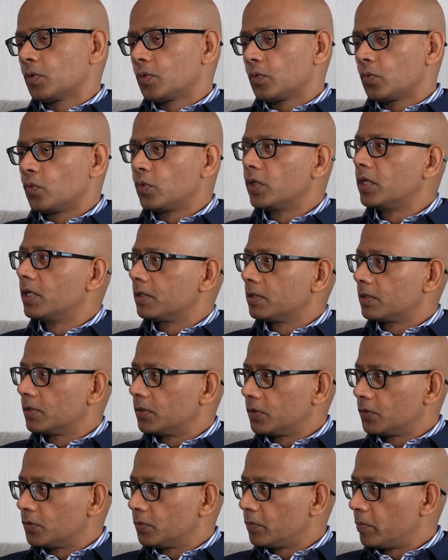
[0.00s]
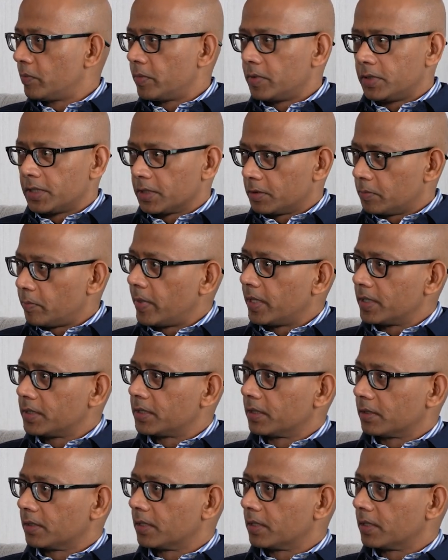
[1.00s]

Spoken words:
we need to do just basic